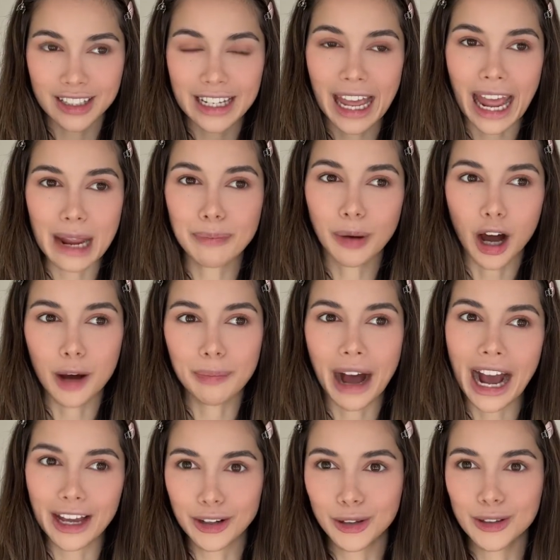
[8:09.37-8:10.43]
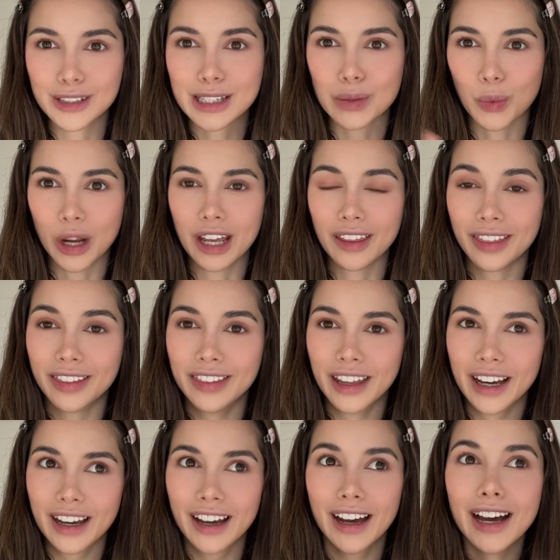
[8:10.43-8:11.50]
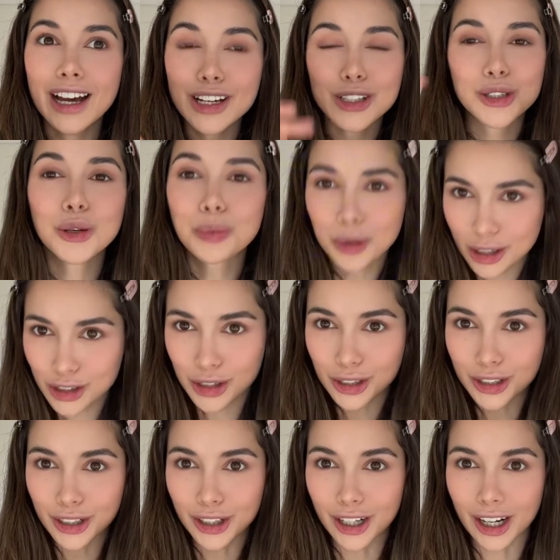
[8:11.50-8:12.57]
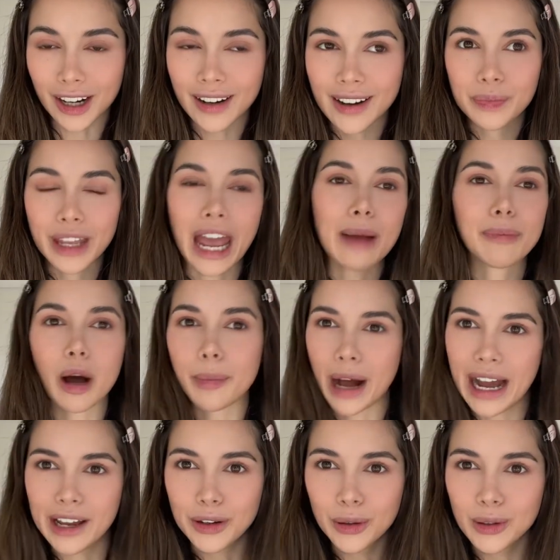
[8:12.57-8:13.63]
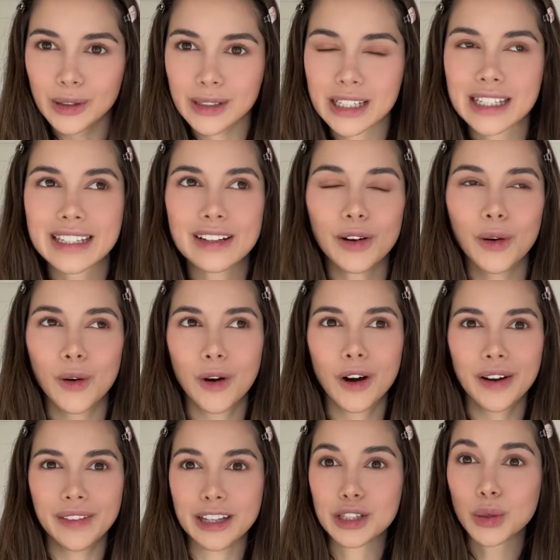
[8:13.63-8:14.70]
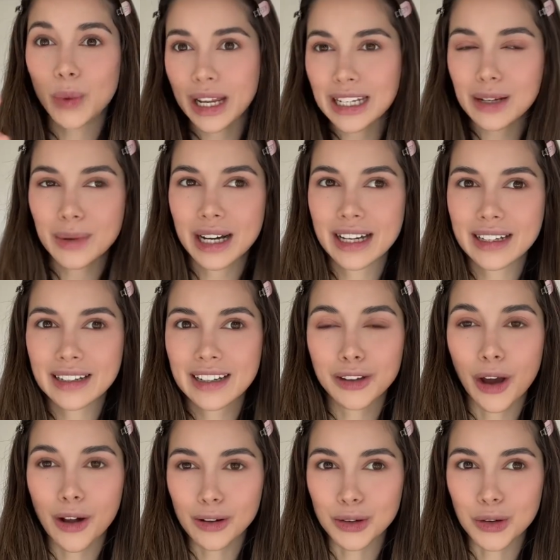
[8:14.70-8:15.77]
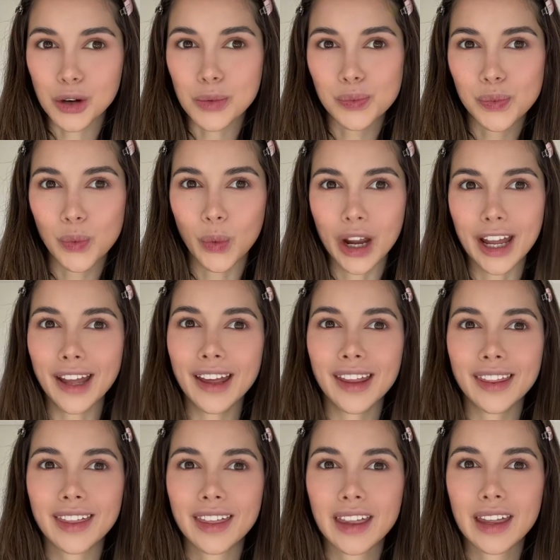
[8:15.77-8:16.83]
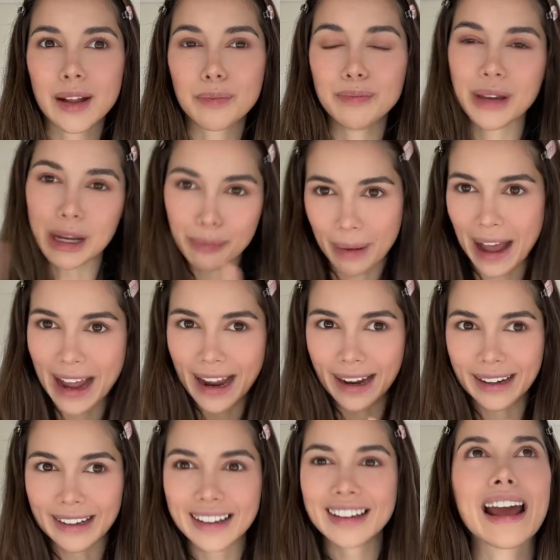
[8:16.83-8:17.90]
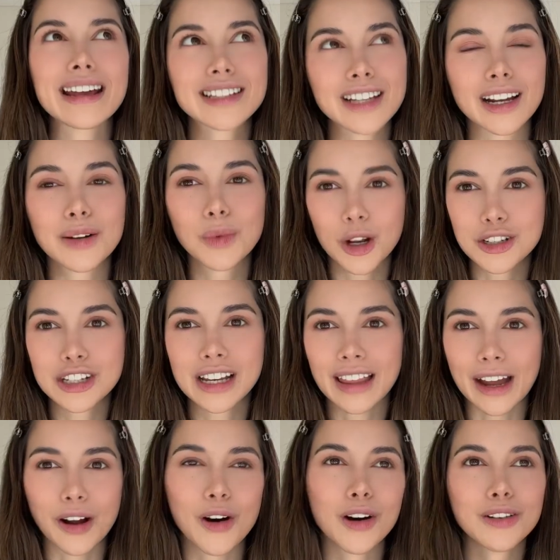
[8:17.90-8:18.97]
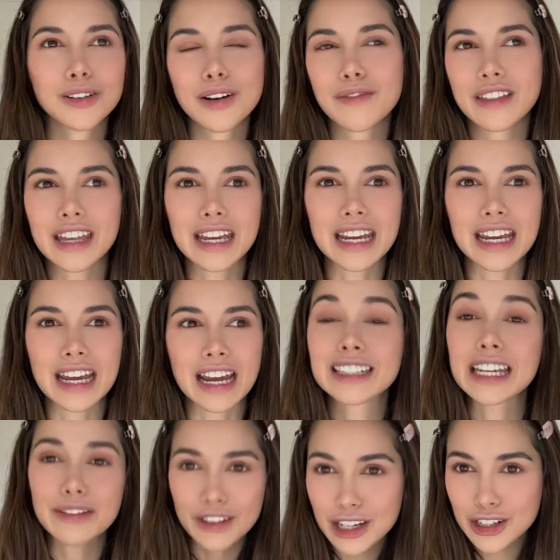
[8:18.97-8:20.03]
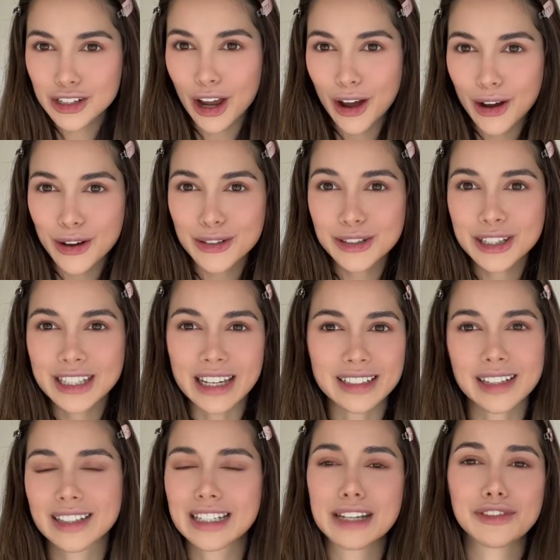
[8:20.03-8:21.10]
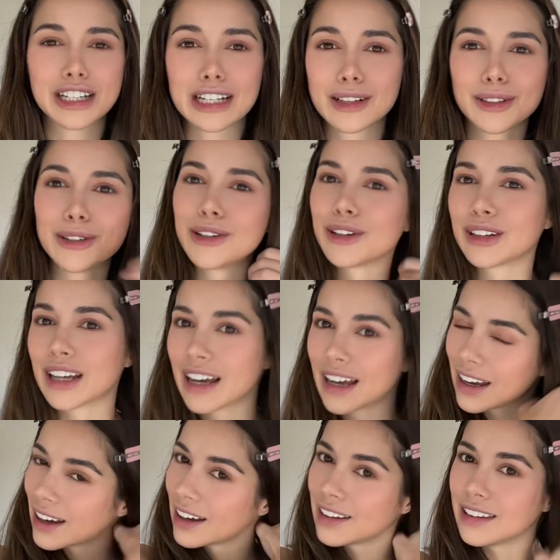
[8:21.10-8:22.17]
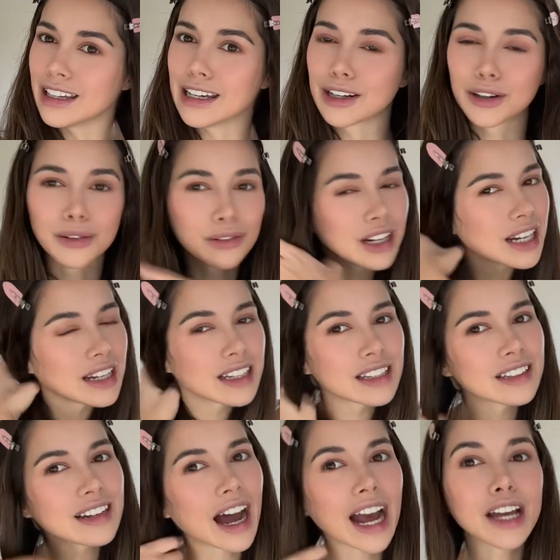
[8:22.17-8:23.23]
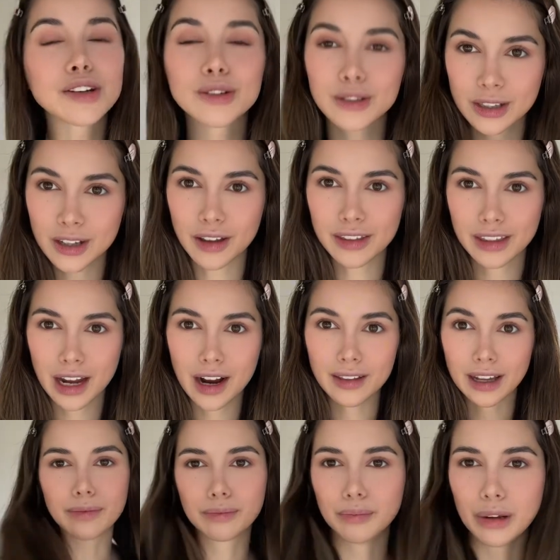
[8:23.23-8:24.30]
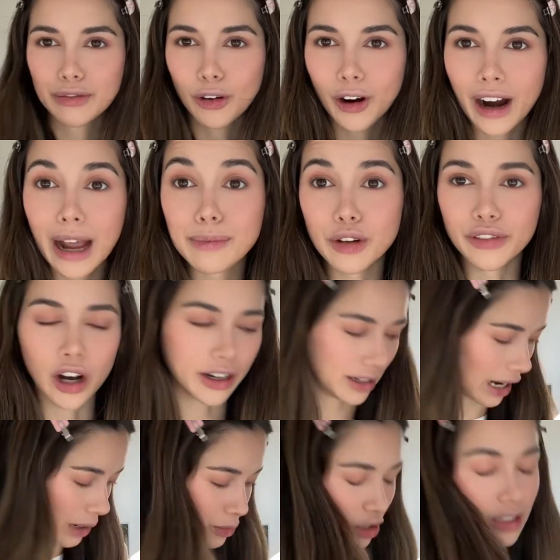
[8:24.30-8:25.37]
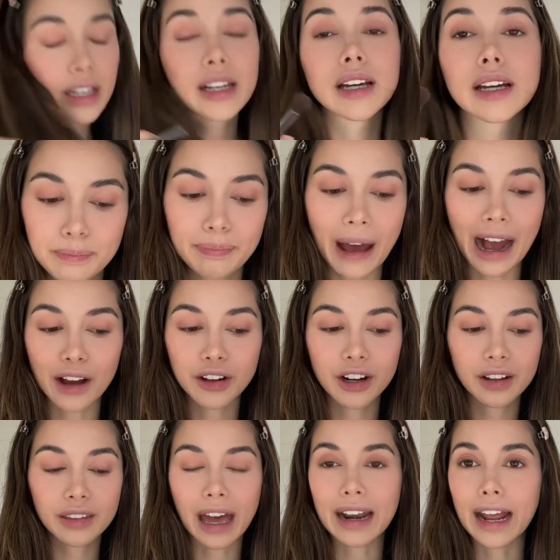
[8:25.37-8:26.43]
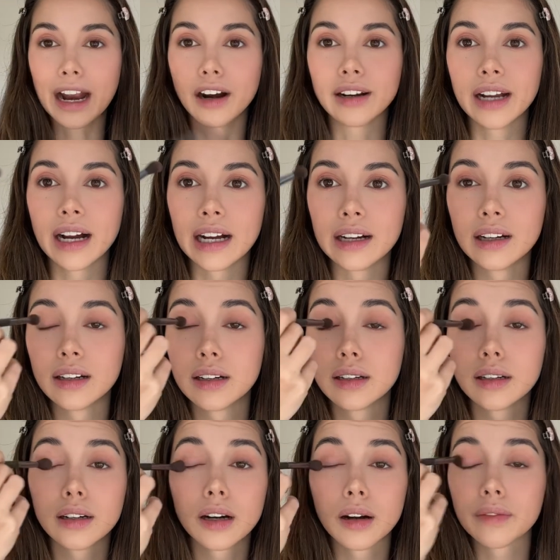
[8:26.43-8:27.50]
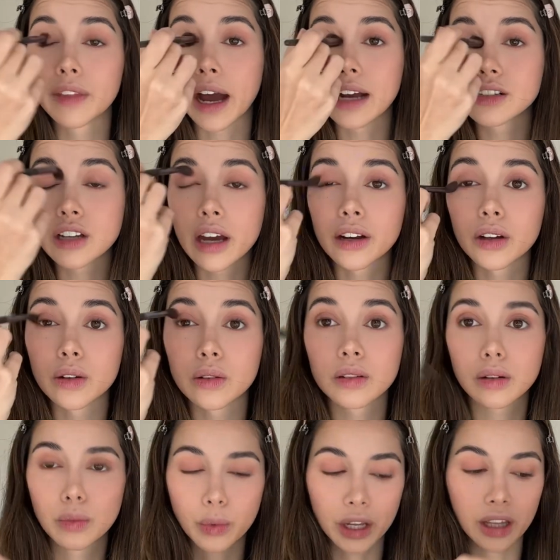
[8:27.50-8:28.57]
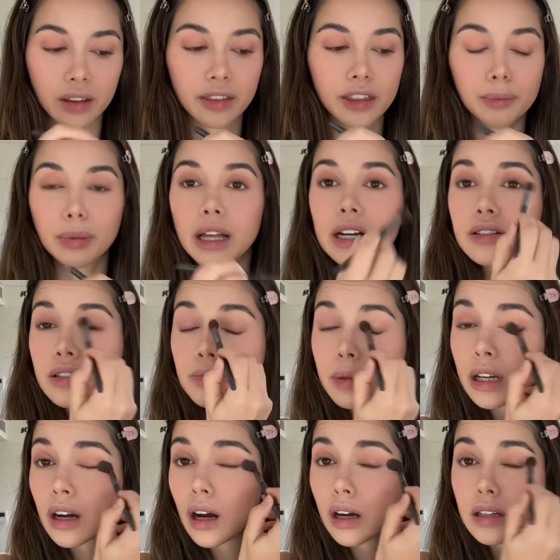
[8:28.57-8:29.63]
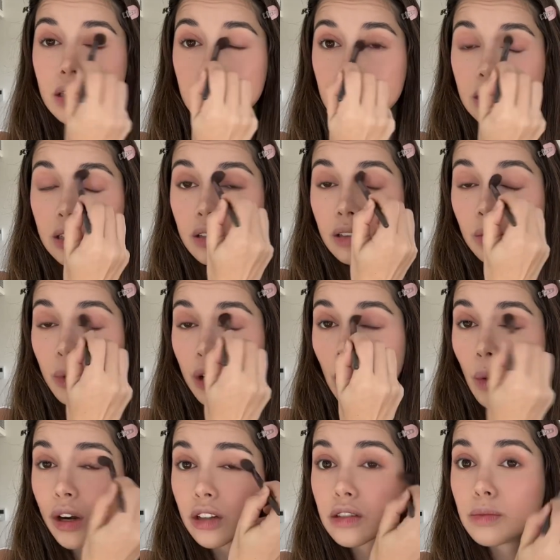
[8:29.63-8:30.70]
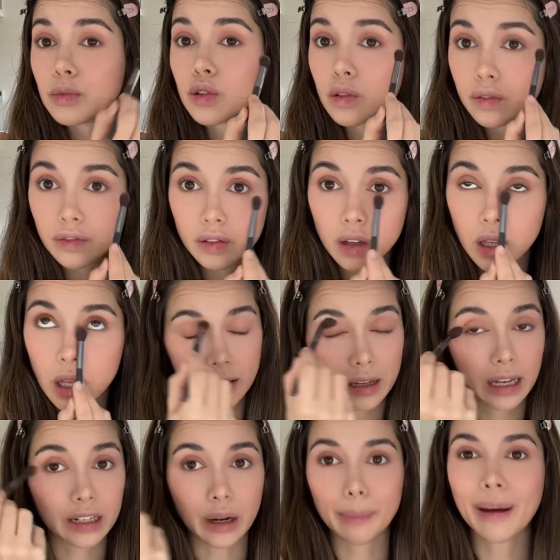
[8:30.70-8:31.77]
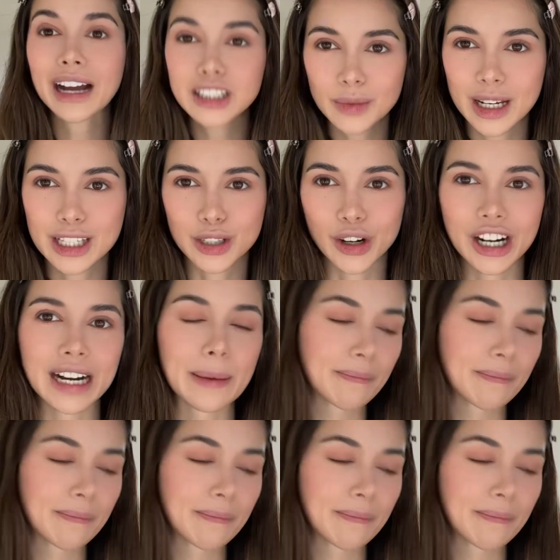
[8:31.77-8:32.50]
K-pop idols with the Super Junior K-pop idols, or the 2NE1 girl group with Big Bang. I started watching like all of the TV shows that doesn't even include the Korean idols on there. Like before I move on, I'm just gonna powder that area of the eyeshadow with the blush because we don't want it to move. Anyway, back to my story.